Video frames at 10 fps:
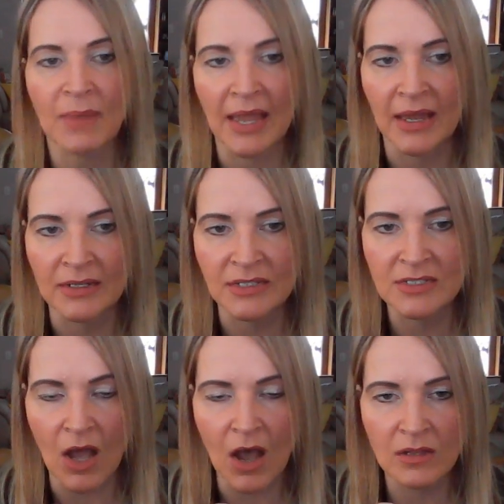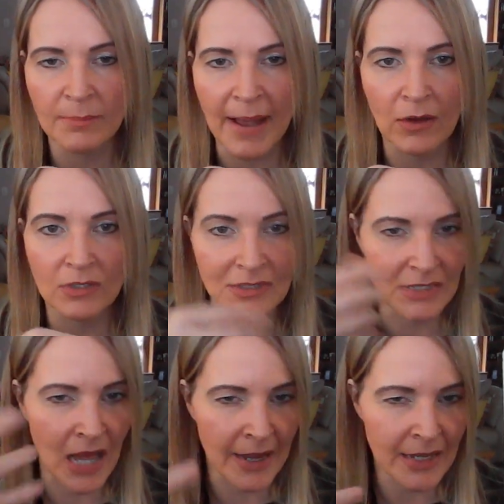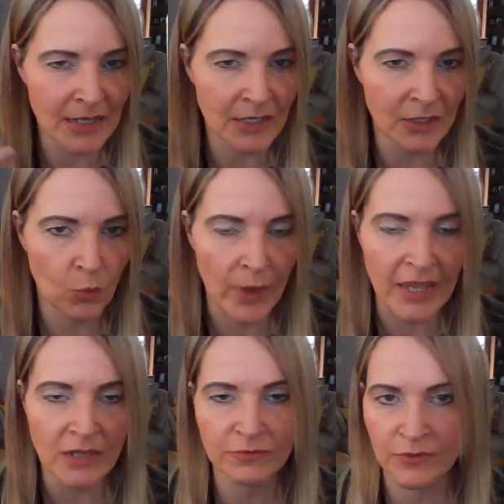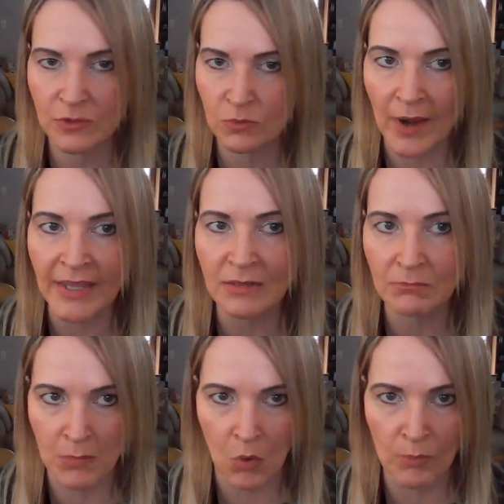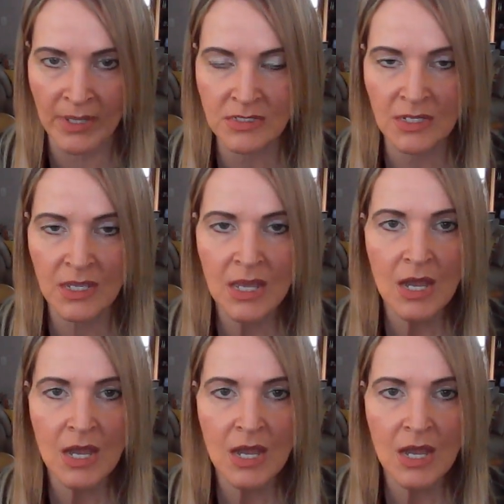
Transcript: man is all about lying in wait for the right moment